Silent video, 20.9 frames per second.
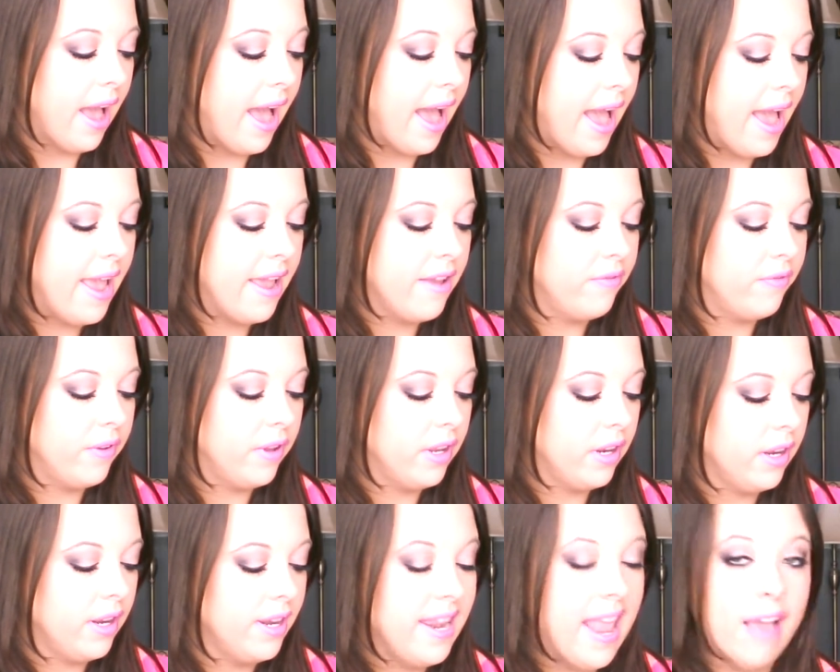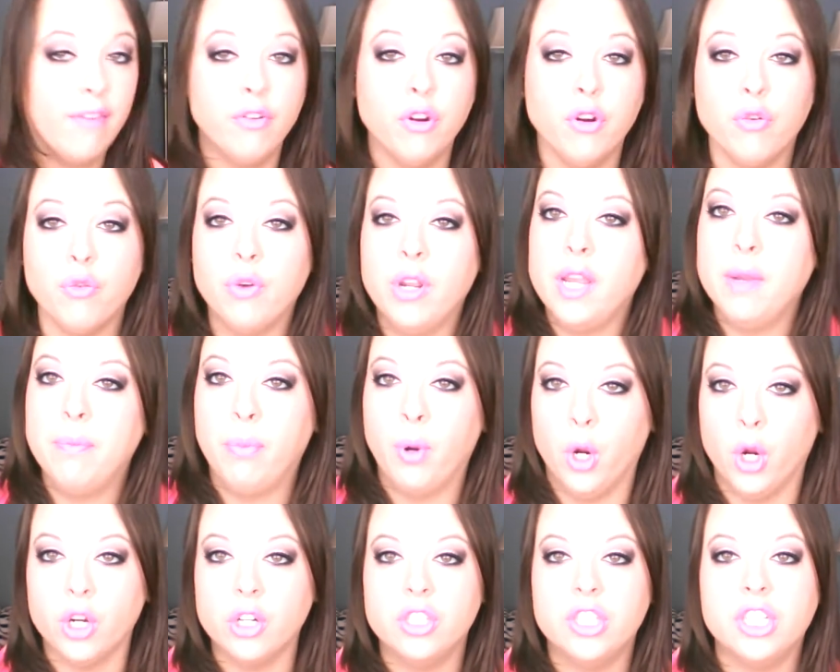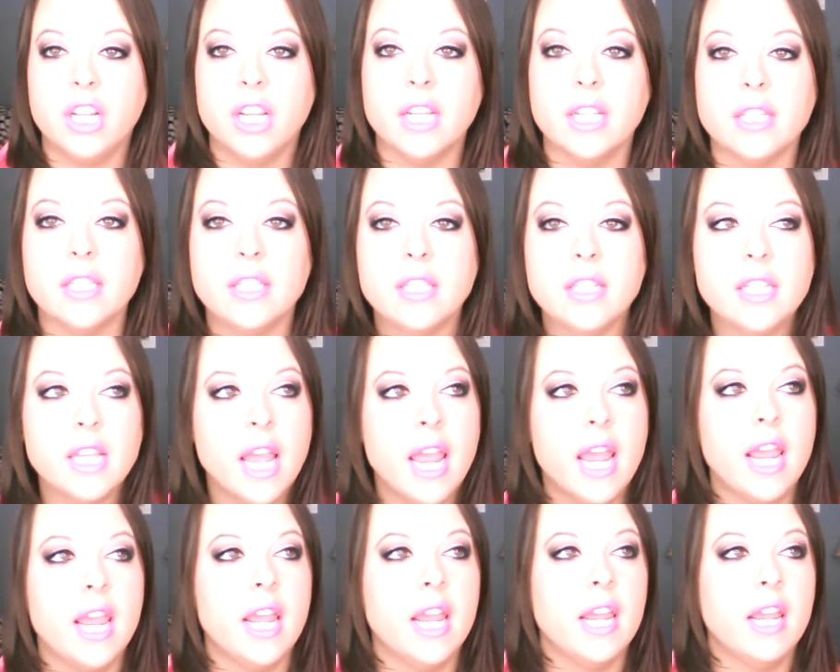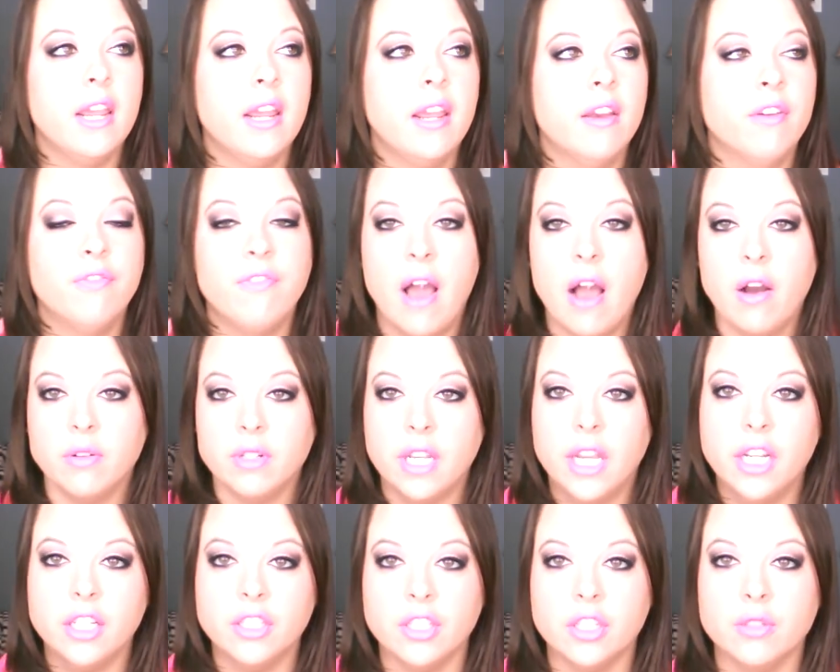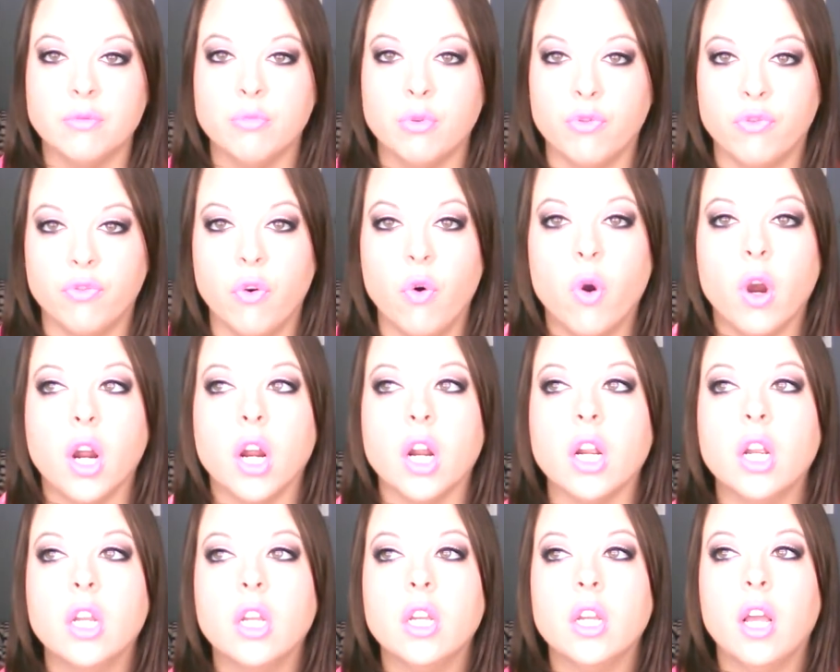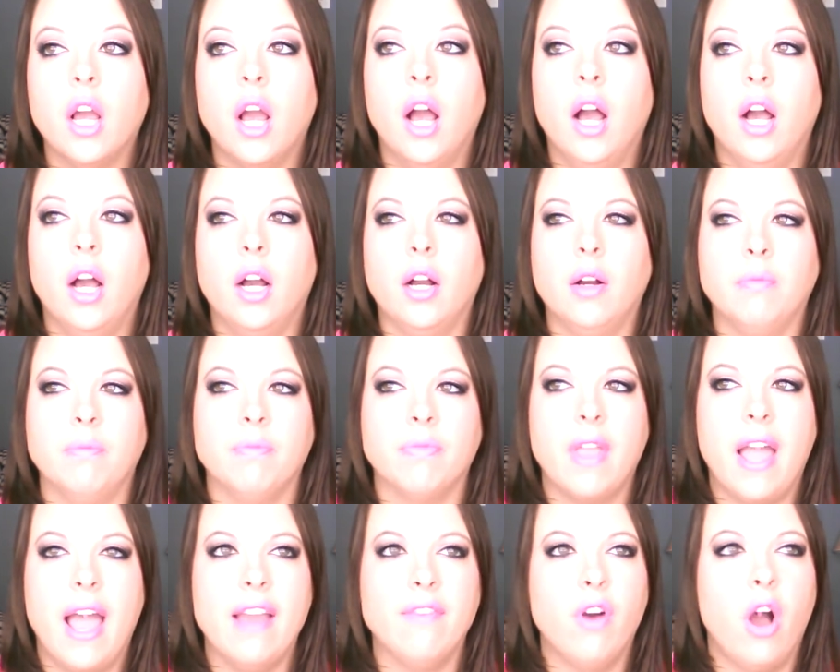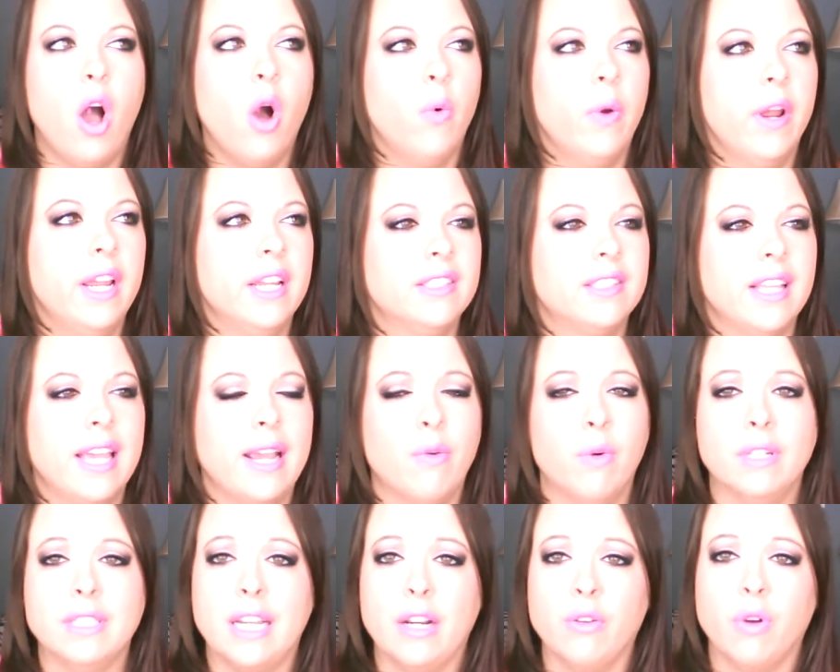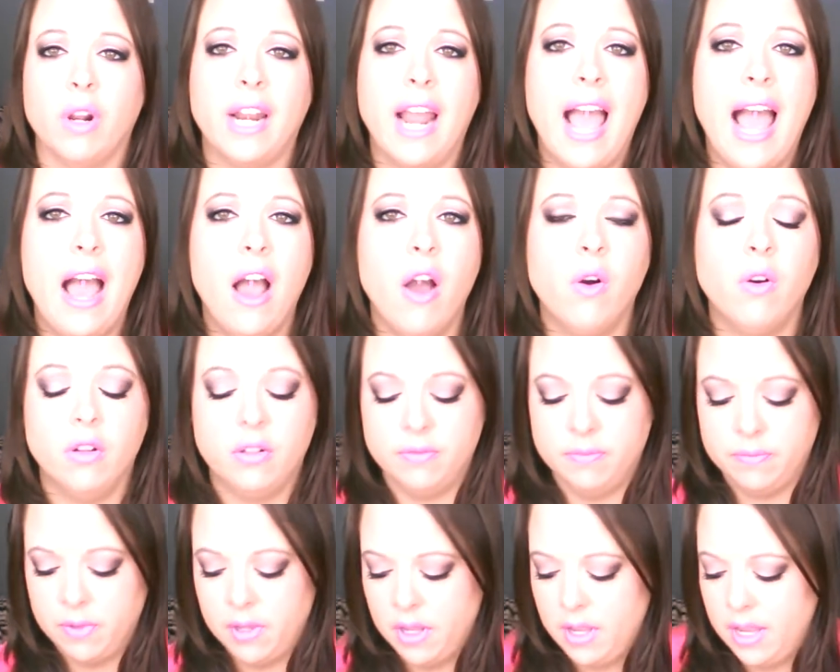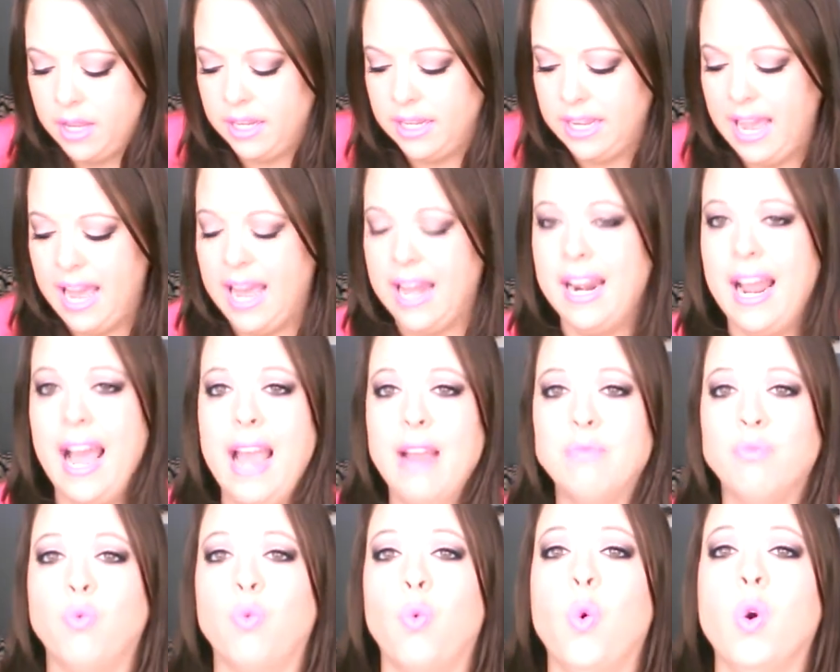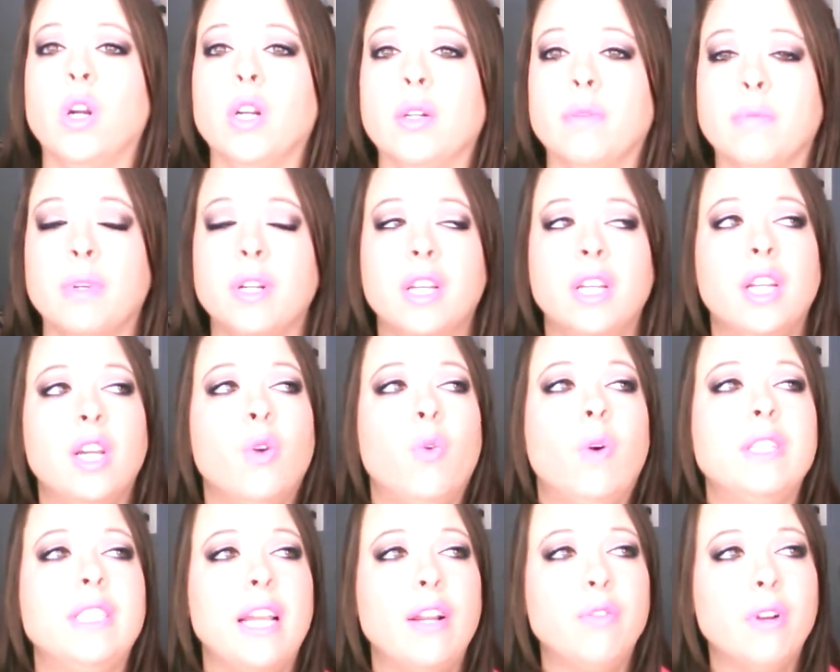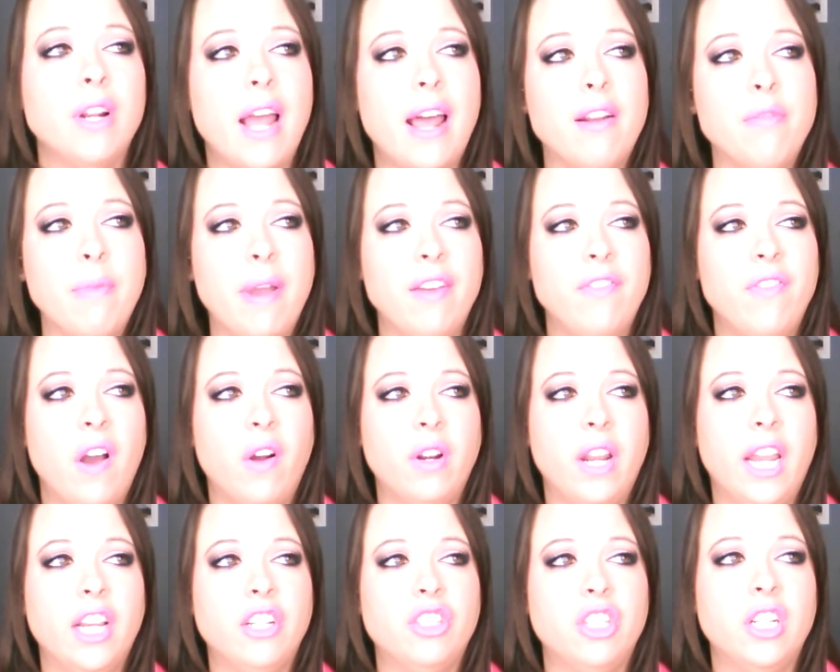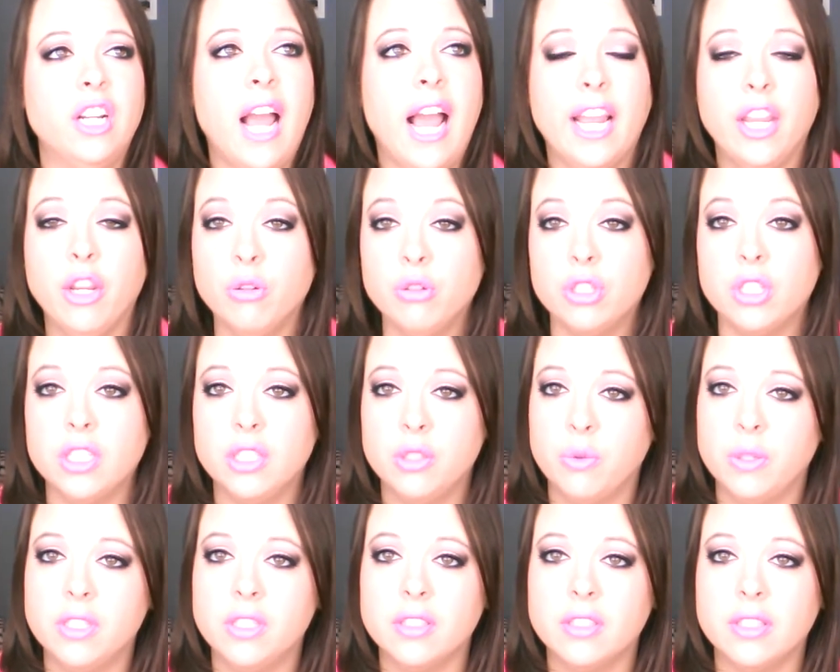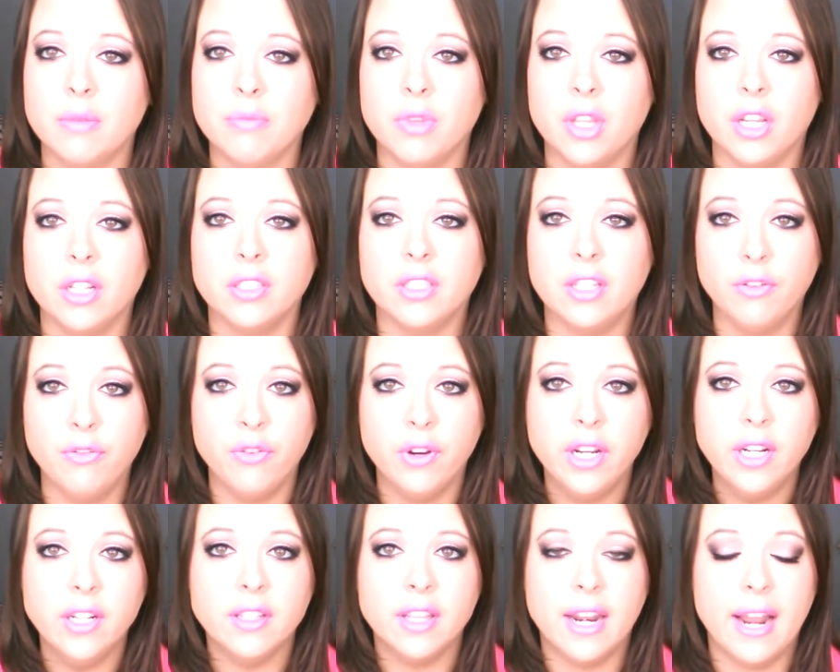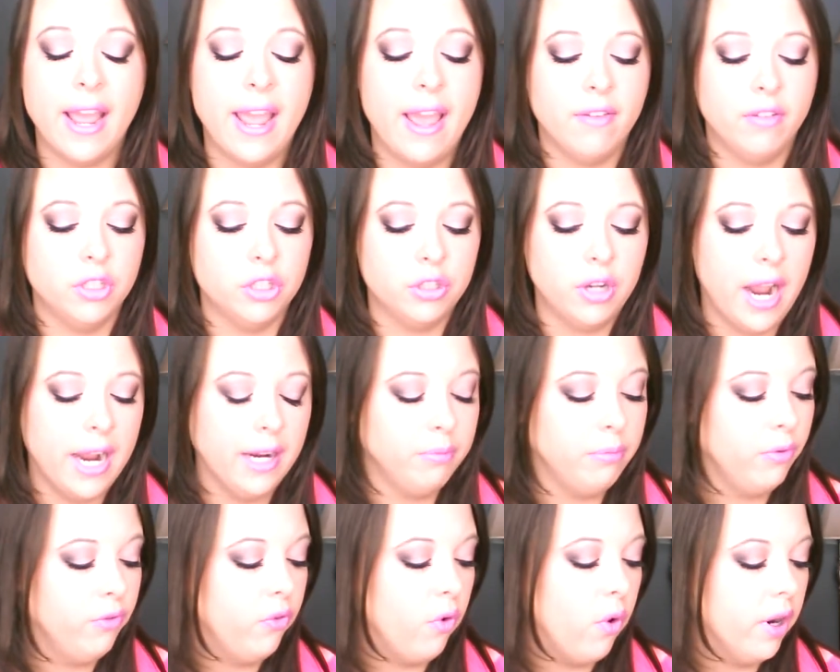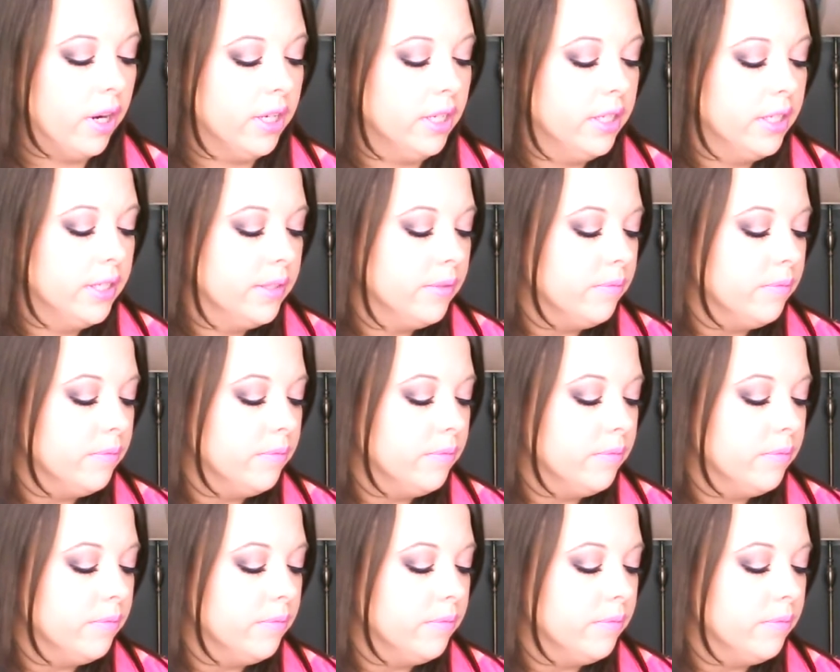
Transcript: I've never repurchased a foundation before. I've always, like, once I run out, God, I'm warm. Once I run out of my foundation, I usually switch to something different that I haven't tried before.